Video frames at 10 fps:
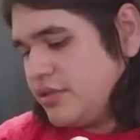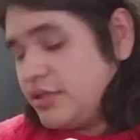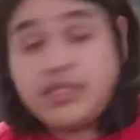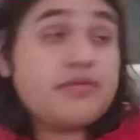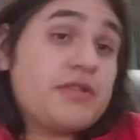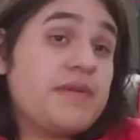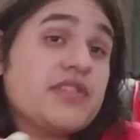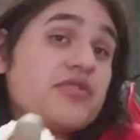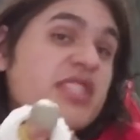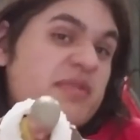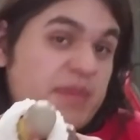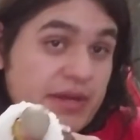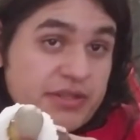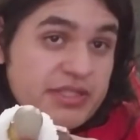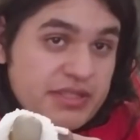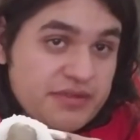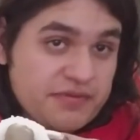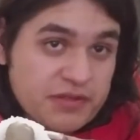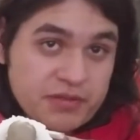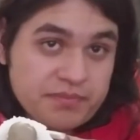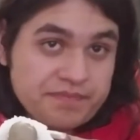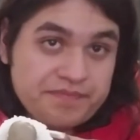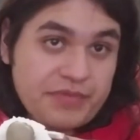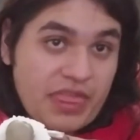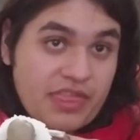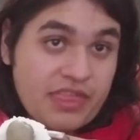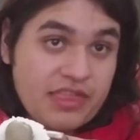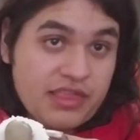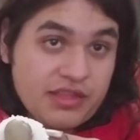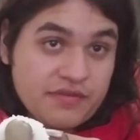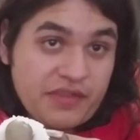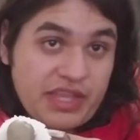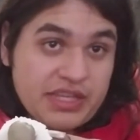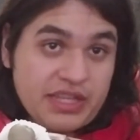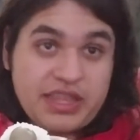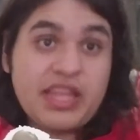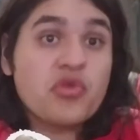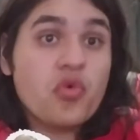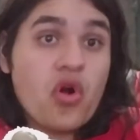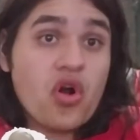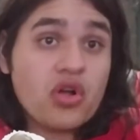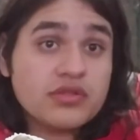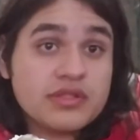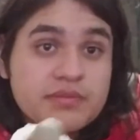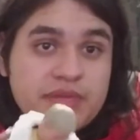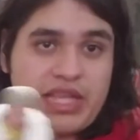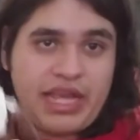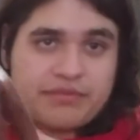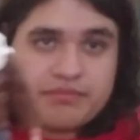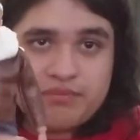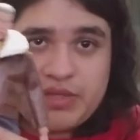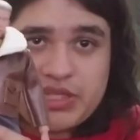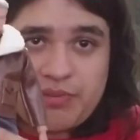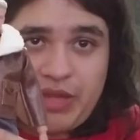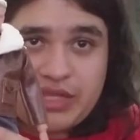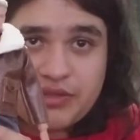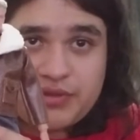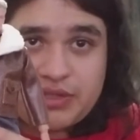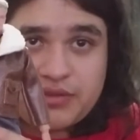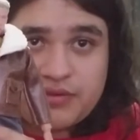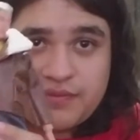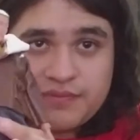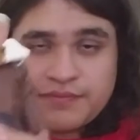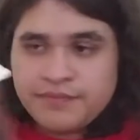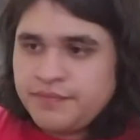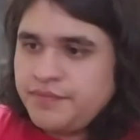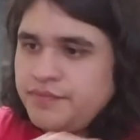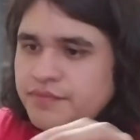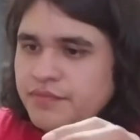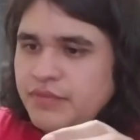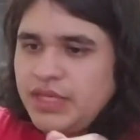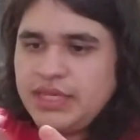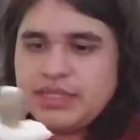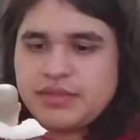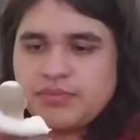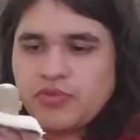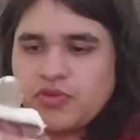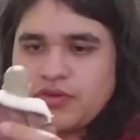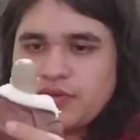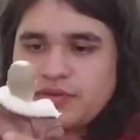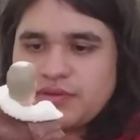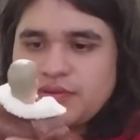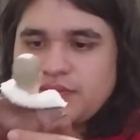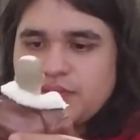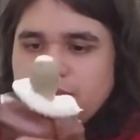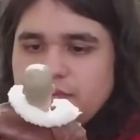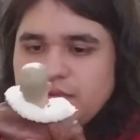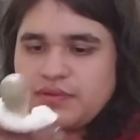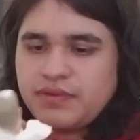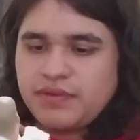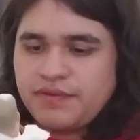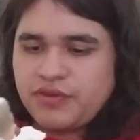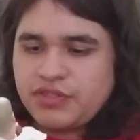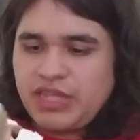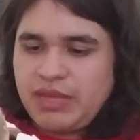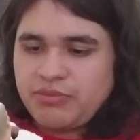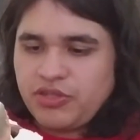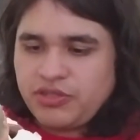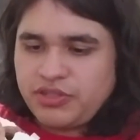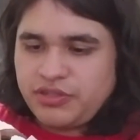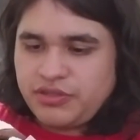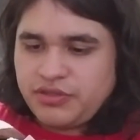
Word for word: And with special guest appearances from via Thin Walls. But yeah, B J Blazkowicz in his more first game look.